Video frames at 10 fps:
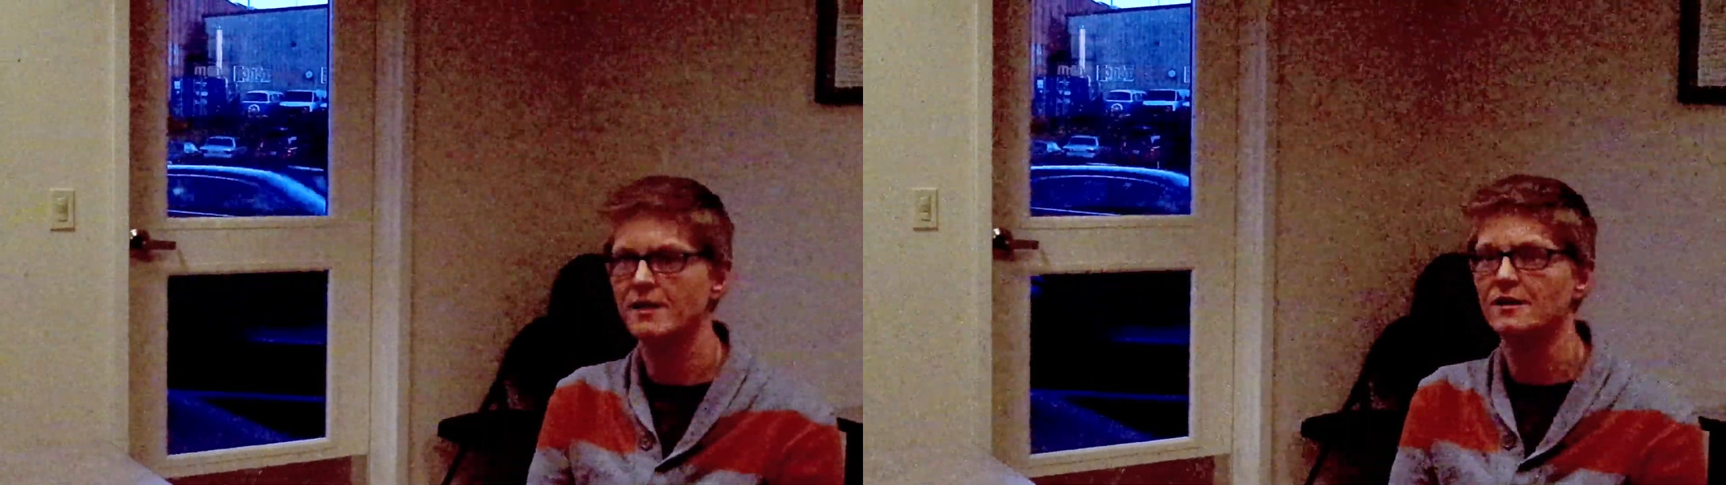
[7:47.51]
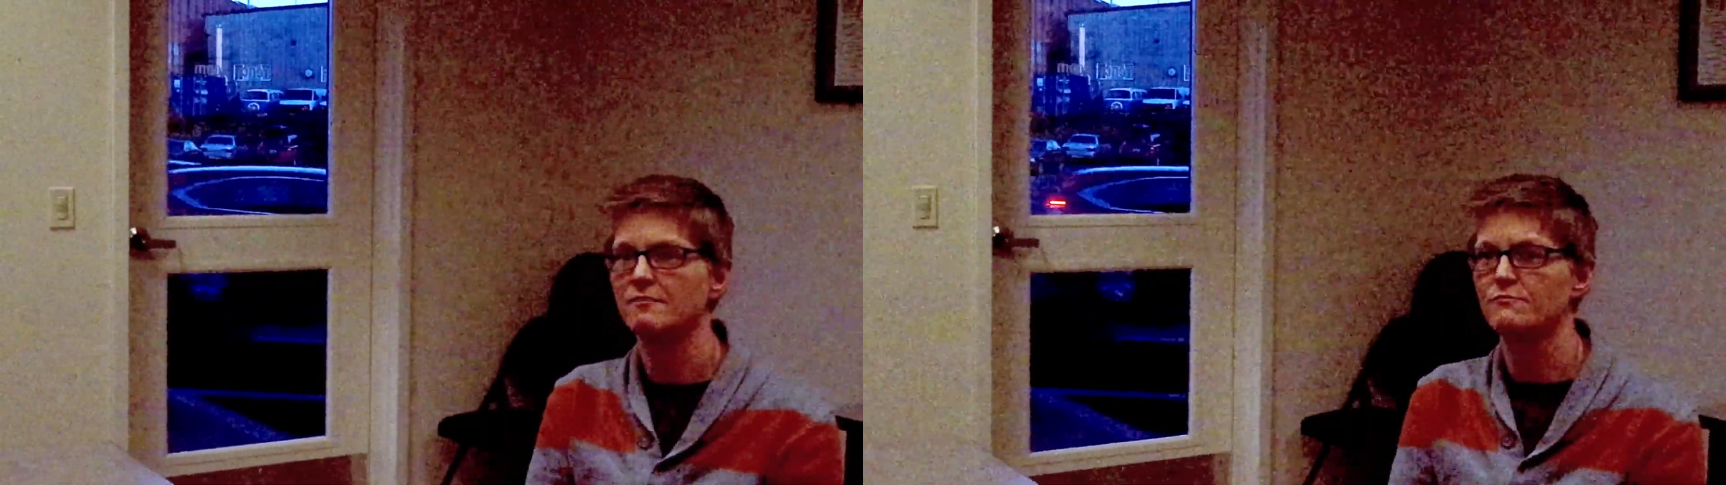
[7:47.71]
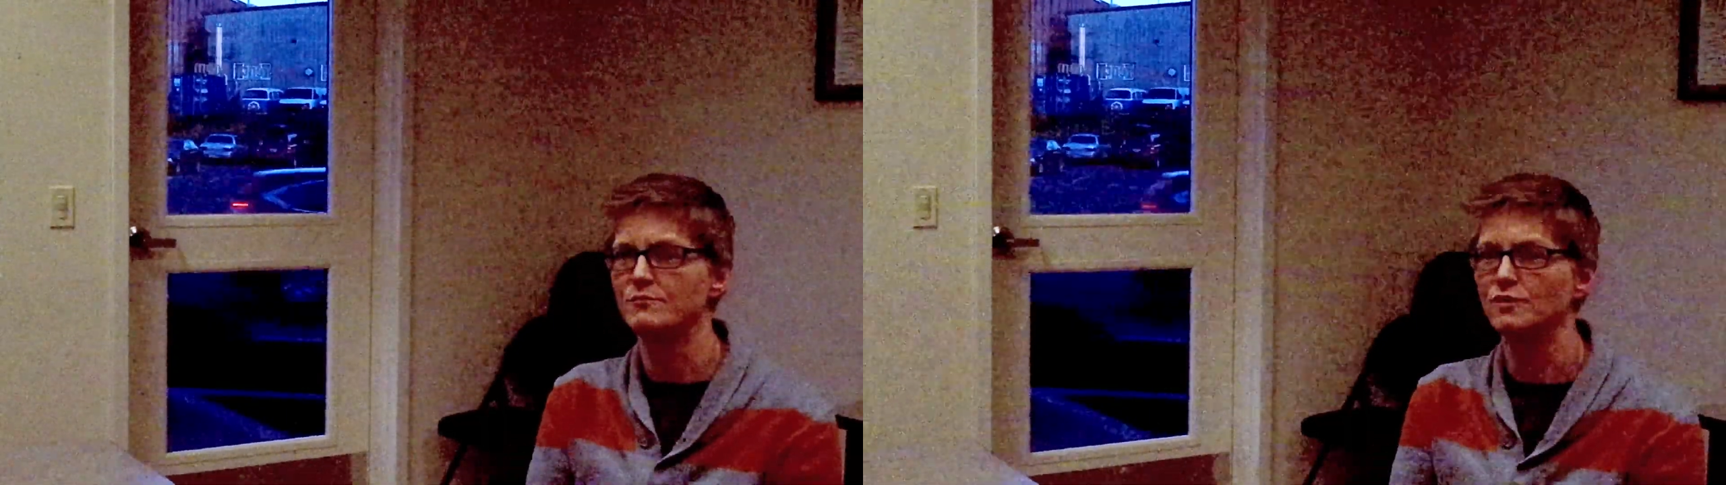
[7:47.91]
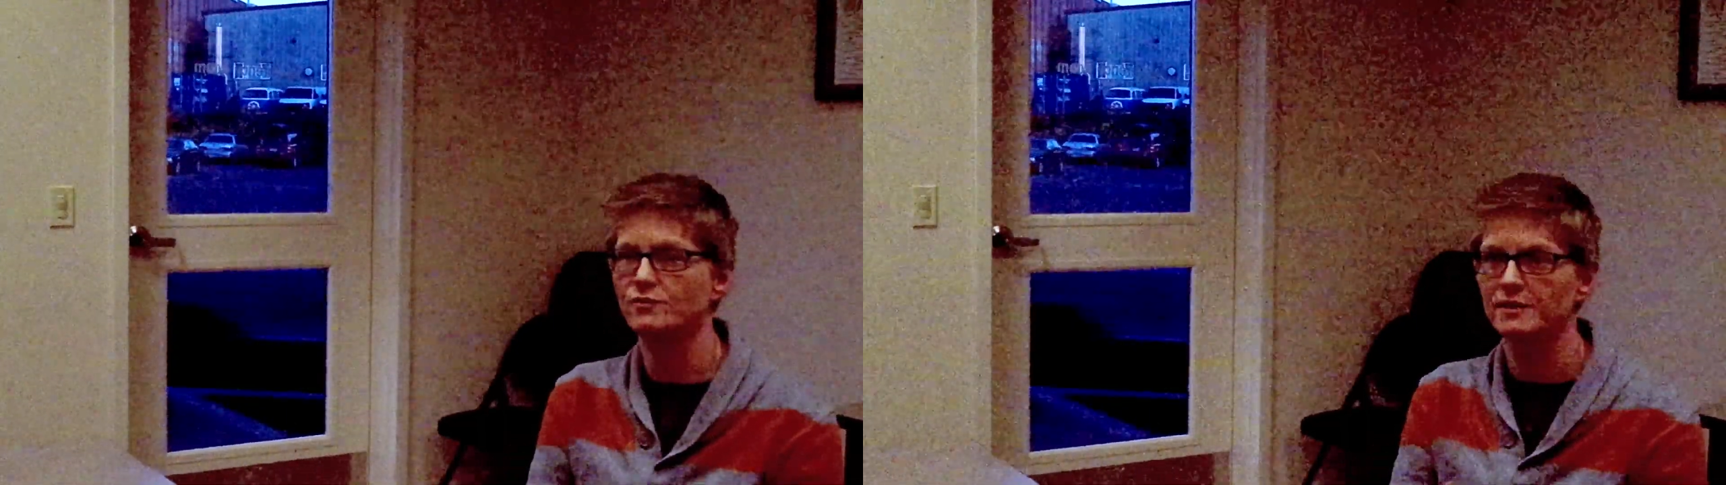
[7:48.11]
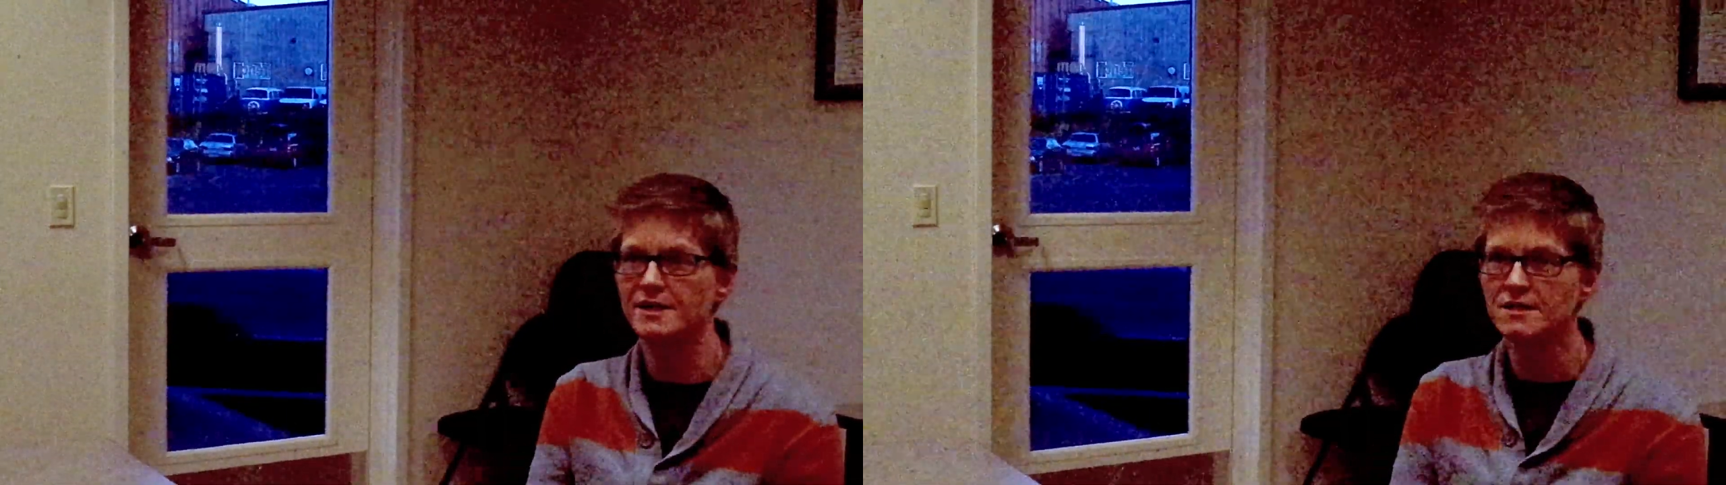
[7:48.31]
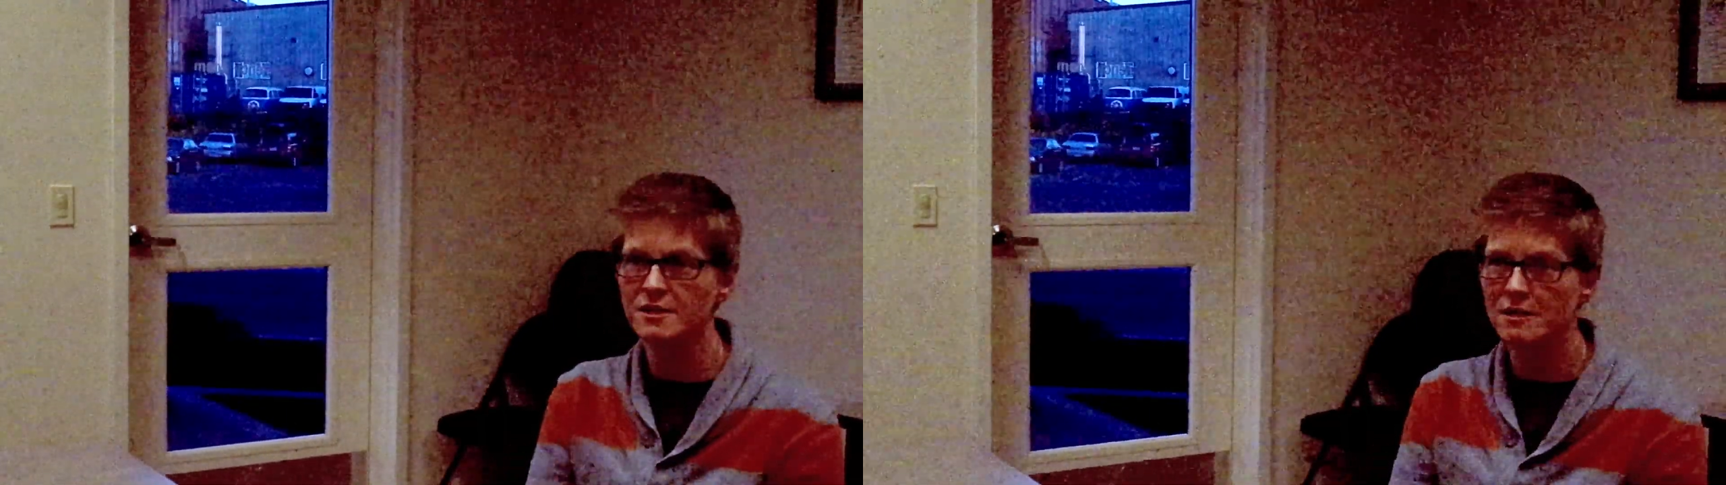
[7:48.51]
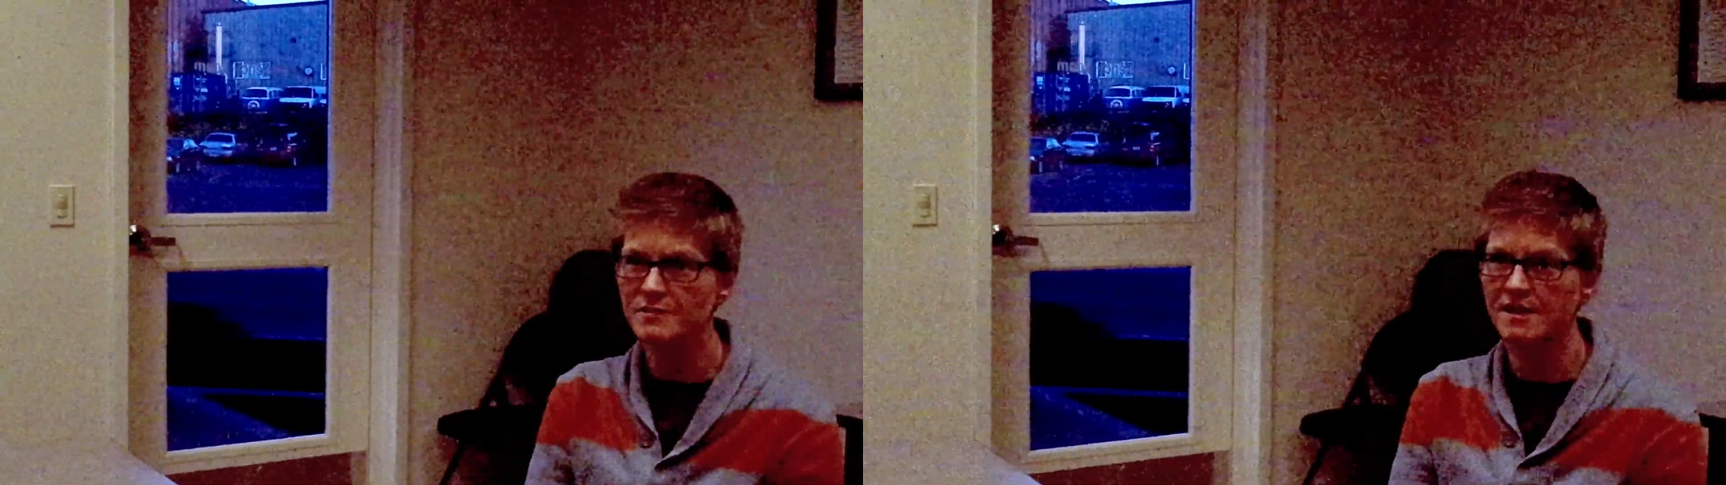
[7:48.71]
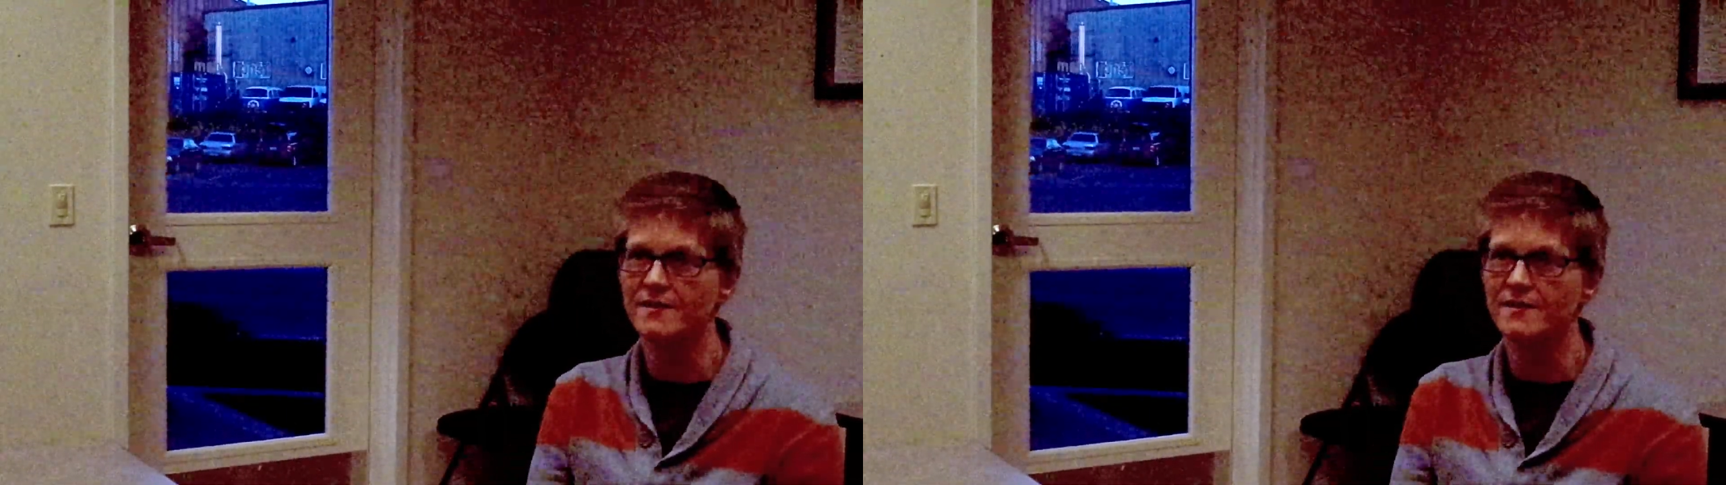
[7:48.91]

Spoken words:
to build relationships,